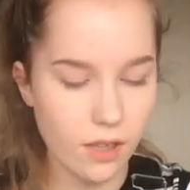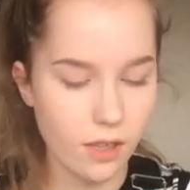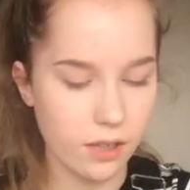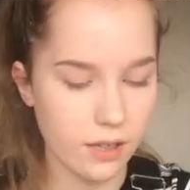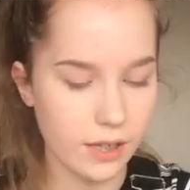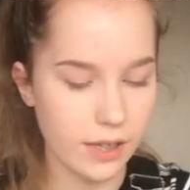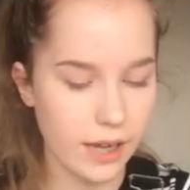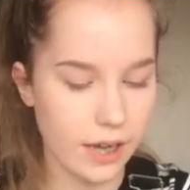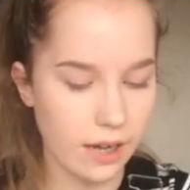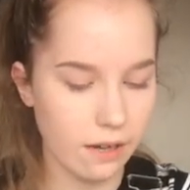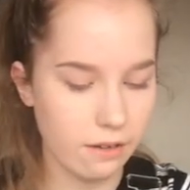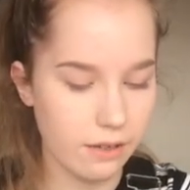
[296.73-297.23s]

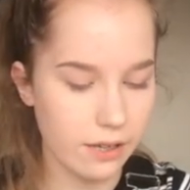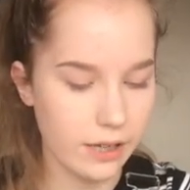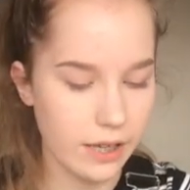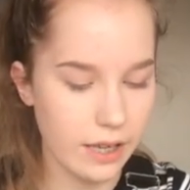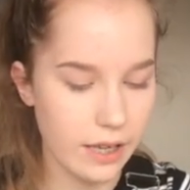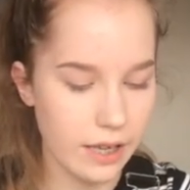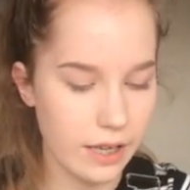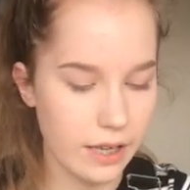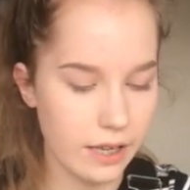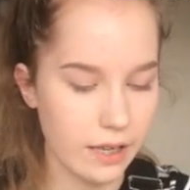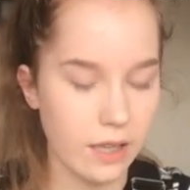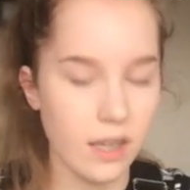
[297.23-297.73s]
now in
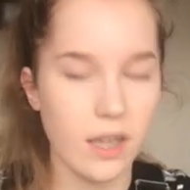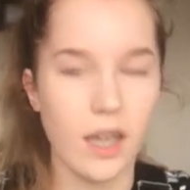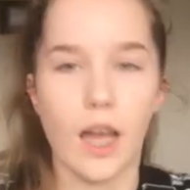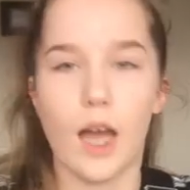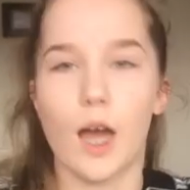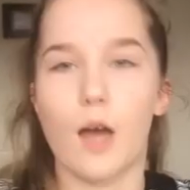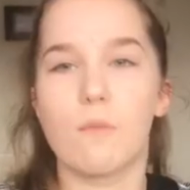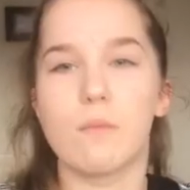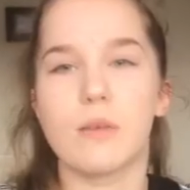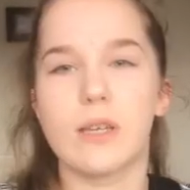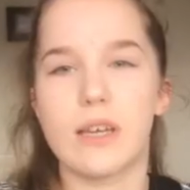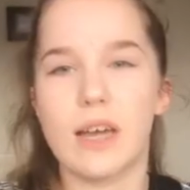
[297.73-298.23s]
here,
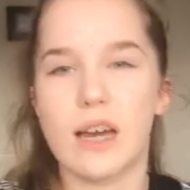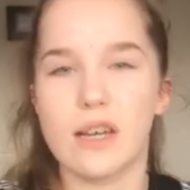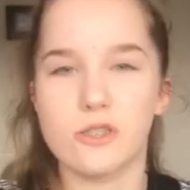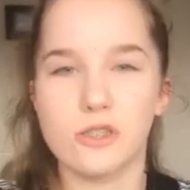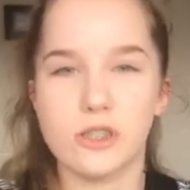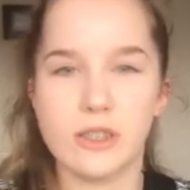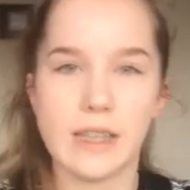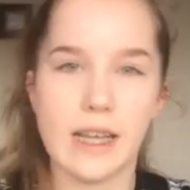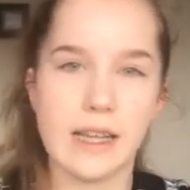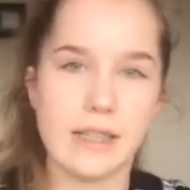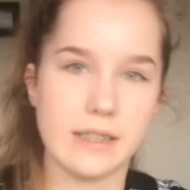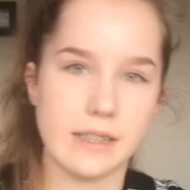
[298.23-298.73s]
I mean, I just
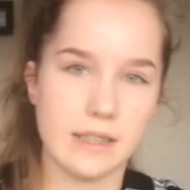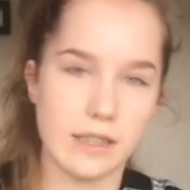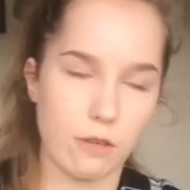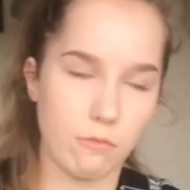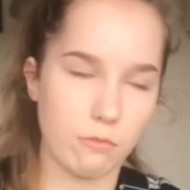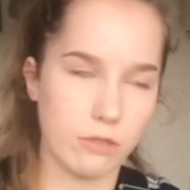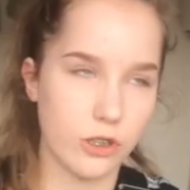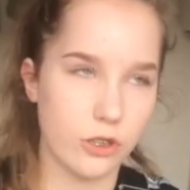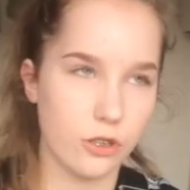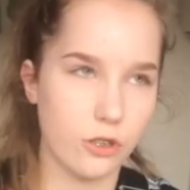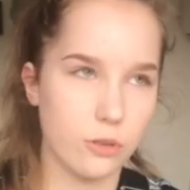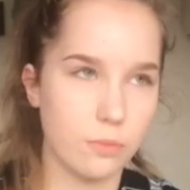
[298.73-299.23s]
take this out of my
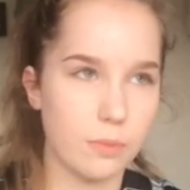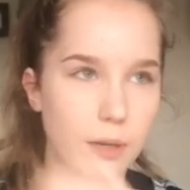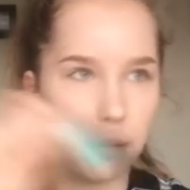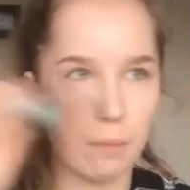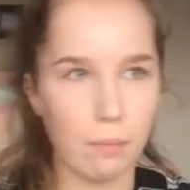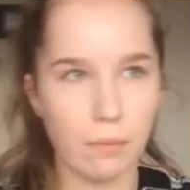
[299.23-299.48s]
school bag,